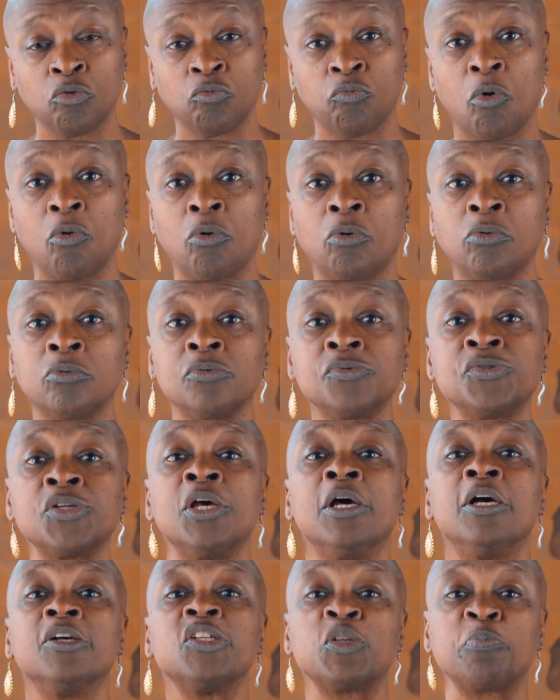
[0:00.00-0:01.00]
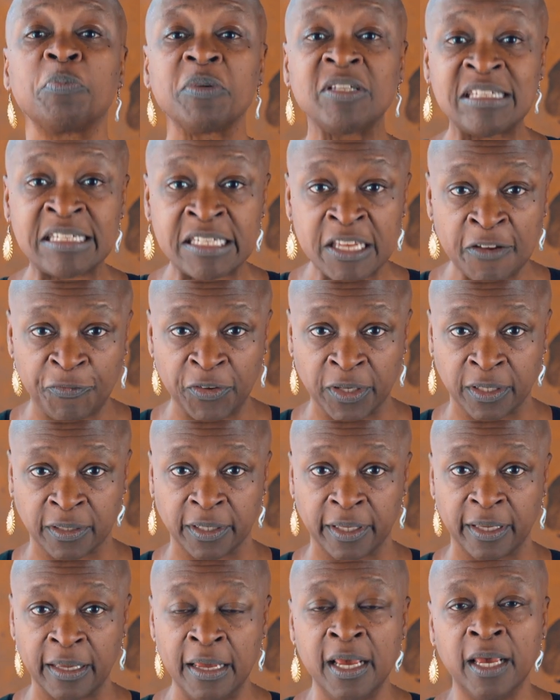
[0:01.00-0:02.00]
roles
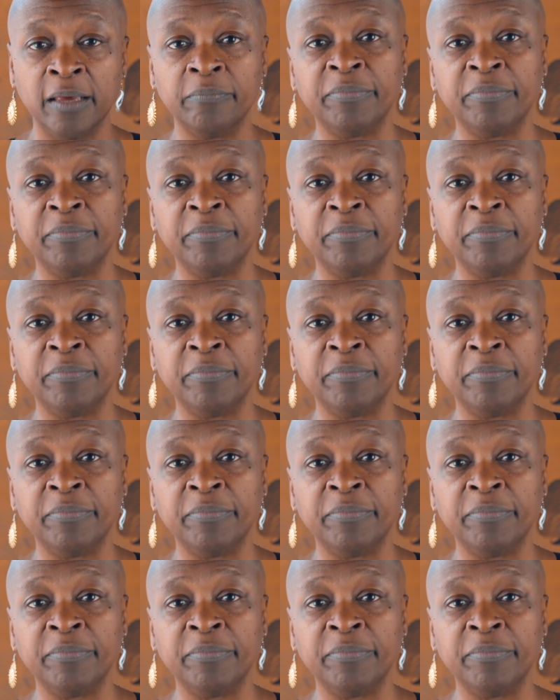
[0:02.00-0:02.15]
specifically,